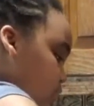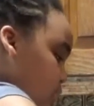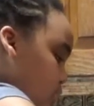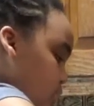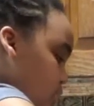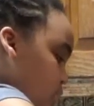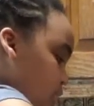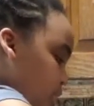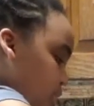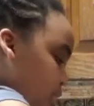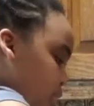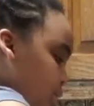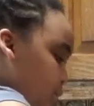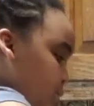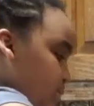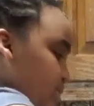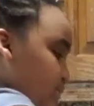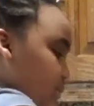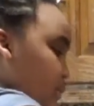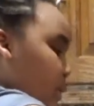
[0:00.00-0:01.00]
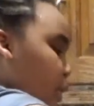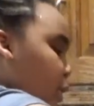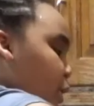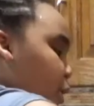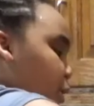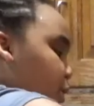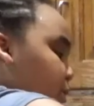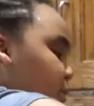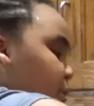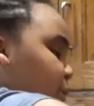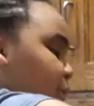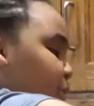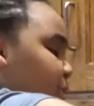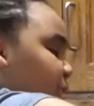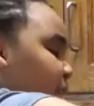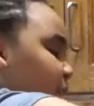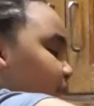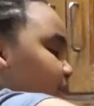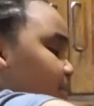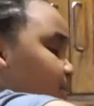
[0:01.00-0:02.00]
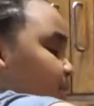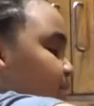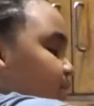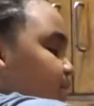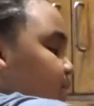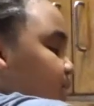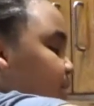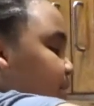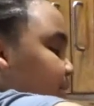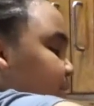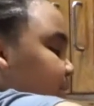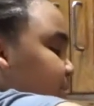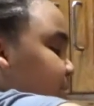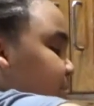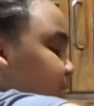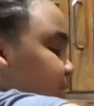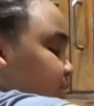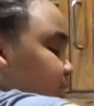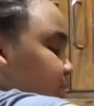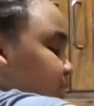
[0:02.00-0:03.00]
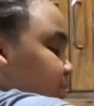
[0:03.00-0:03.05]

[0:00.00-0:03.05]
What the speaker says: over burn them, please,